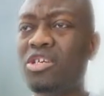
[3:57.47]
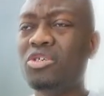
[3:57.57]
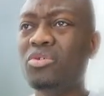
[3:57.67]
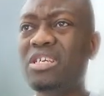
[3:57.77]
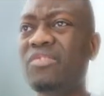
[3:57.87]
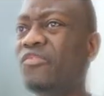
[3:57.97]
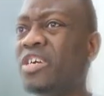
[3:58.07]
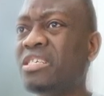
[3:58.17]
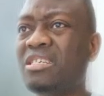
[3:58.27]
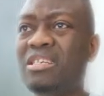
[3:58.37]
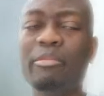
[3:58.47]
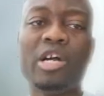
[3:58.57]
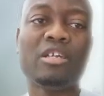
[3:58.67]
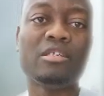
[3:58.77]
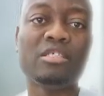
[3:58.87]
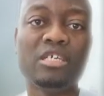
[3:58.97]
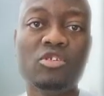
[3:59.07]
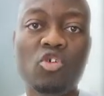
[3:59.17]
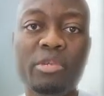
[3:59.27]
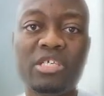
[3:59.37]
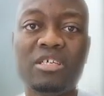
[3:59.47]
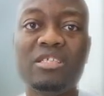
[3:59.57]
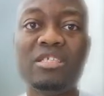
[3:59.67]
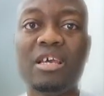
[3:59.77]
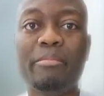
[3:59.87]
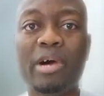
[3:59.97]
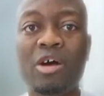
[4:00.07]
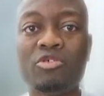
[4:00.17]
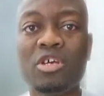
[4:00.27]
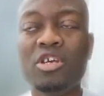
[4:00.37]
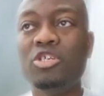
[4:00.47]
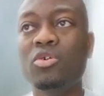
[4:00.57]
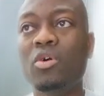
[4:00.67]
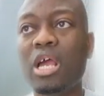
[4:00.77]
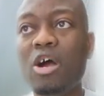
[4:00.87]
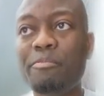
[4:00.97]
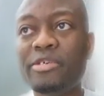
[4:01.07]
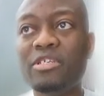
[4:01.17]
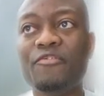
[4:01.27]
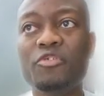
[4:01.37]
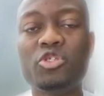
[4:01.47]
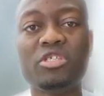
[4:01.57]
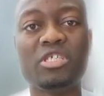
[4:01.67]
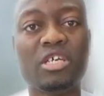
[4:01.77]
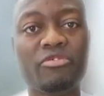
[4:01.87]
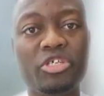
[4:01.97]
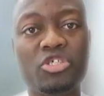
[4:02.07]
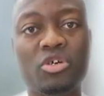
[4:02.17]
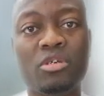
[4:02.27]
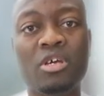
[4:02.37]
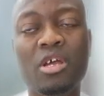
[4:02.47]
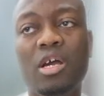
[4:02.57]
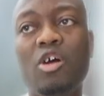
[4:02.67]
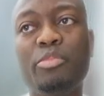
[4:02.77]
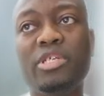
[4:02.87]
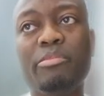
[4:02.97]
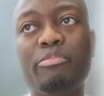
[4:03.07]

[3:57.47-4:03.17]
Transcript: you know, investing in Bionano Genomics, it's about, you know, helping the future generation, helping